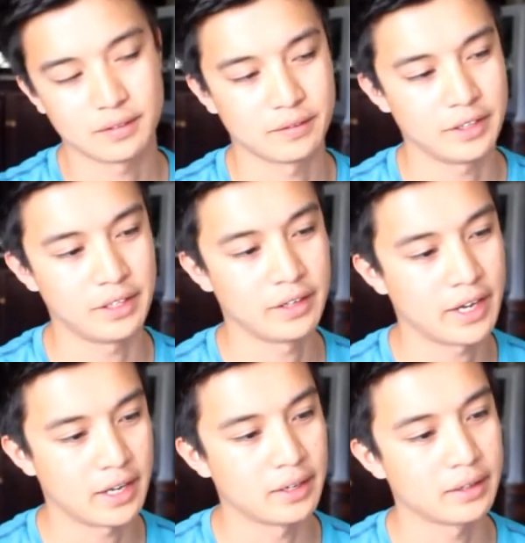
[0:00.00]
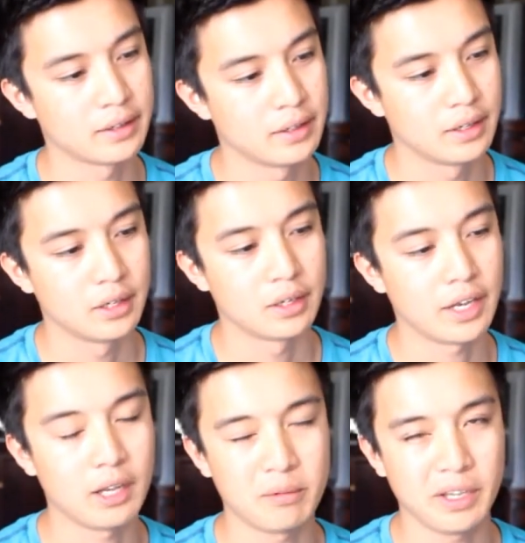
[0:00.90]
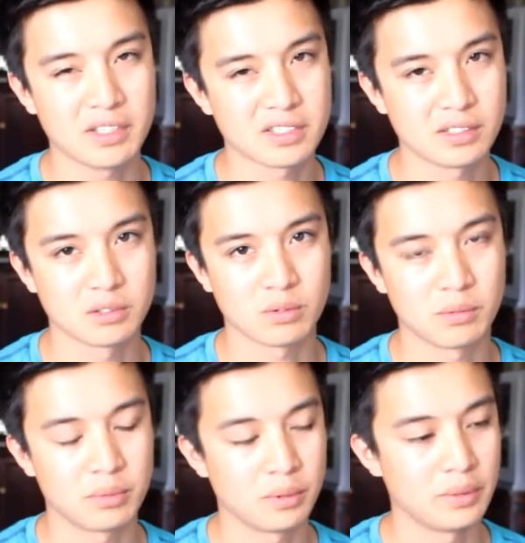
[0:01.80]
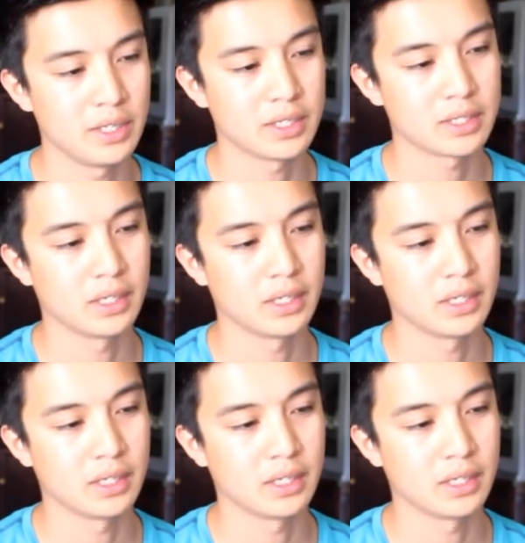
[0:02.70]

We had 8 weeks, it was 1 per week.